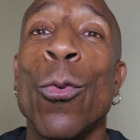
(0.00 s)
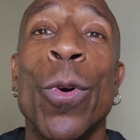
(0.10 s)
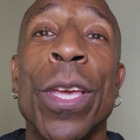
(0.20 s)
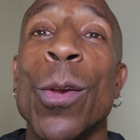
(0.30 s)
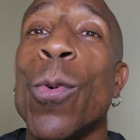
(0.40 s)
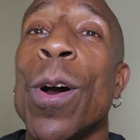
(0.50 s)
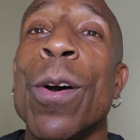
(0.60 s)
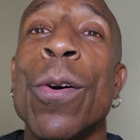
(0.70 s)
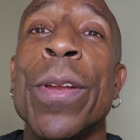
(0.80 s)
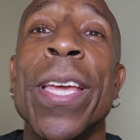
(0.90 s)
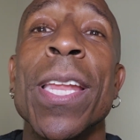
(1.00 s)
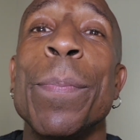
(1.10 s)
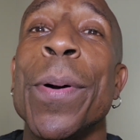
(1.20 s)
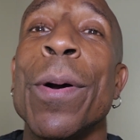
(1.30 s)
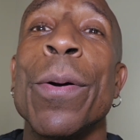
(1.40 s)
When you want to get
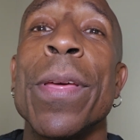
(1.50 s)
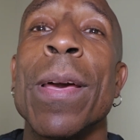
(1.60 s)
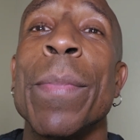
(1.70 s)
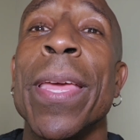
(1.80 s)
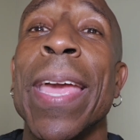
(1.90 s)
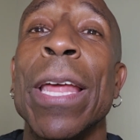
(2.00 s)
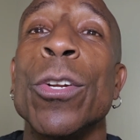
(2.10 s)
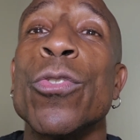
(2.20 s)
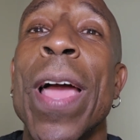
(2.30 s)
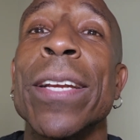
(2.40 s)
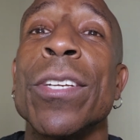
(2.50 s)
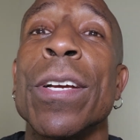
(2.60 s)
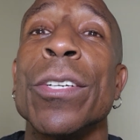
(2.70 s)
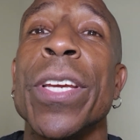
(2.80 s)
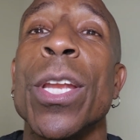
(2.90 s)
a podium and you got no traction
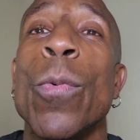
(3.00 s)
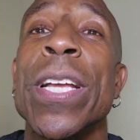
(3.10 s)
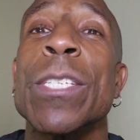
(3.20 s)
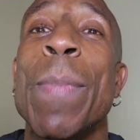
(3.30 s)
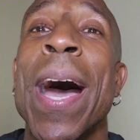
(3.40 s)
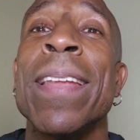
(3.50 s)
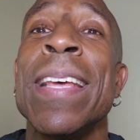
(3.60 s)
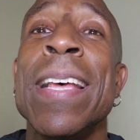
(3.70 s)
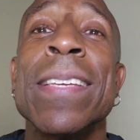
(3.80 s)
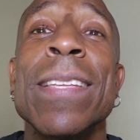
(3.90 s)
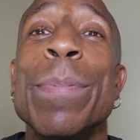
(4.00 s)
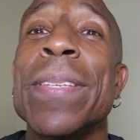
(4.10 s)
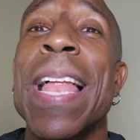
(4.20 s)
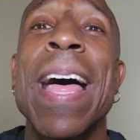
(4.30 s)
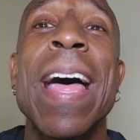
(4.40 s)
because you hit a wet spot, slip
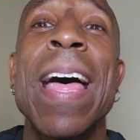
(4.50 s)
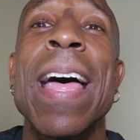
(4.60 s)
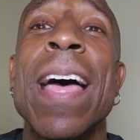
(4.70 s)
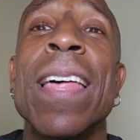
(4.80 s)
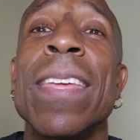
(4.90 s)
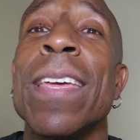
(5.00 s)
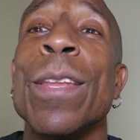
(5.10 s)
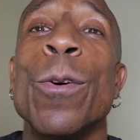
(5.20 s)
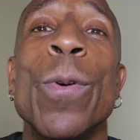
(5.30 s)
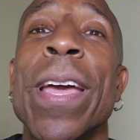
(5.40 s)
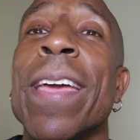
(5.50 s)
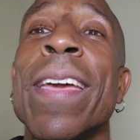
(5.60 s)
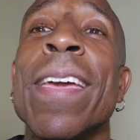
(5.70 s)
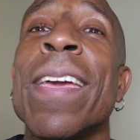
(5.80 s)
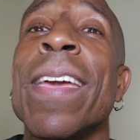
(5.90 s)
sliding
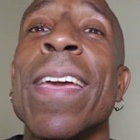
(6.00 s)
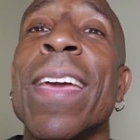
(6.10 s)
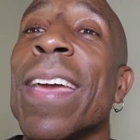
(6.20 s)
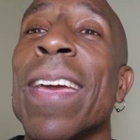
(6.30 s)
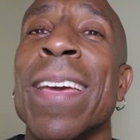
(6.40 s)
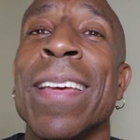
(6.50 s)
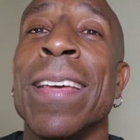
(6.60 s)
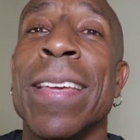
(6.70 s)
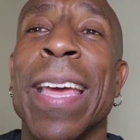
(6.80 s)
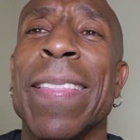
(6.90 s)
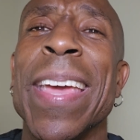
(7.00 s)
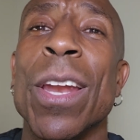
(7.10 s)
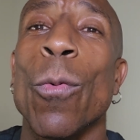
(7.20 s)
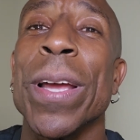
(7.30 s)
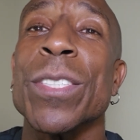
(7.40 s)
away. Yeah, they
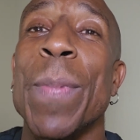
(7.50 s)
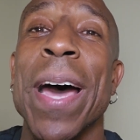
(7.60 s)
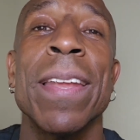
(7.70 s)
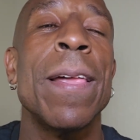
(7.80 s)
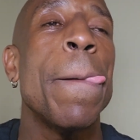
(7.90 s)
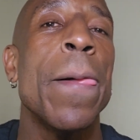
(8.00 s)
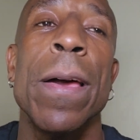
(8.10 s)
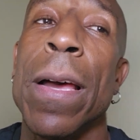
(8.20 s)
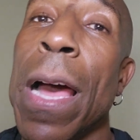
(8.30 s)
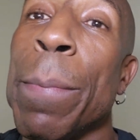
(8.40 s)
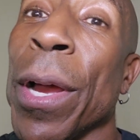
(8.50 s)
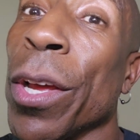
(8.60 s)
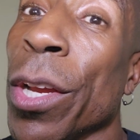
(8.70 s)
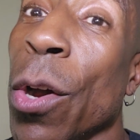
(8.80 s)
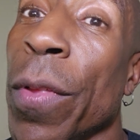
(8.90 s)
hit a wet spot. I'm not
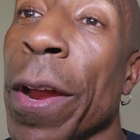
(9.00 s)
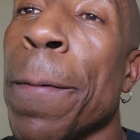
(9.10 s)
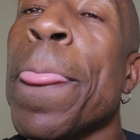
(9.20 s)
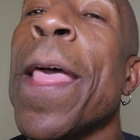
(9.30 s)
going to go there.